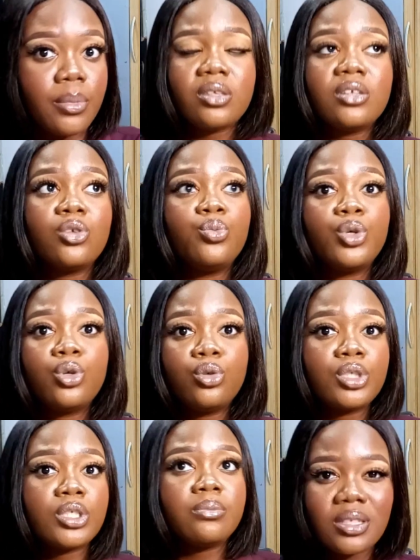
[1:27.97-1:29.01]
I think they will be
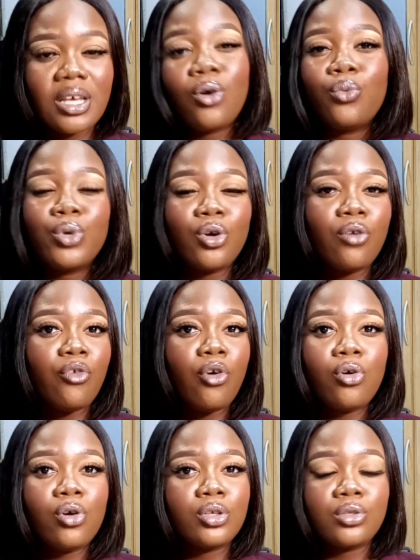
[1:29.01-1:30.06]
closing second week of
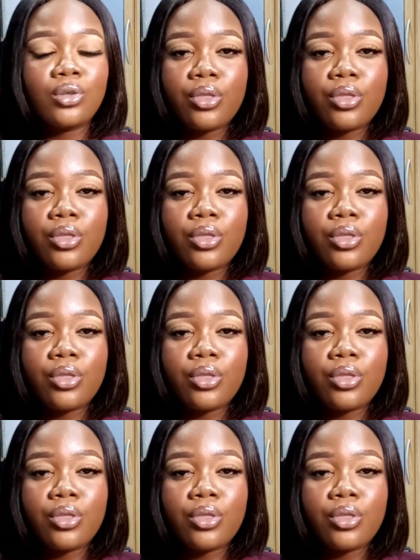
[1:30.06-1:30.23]
August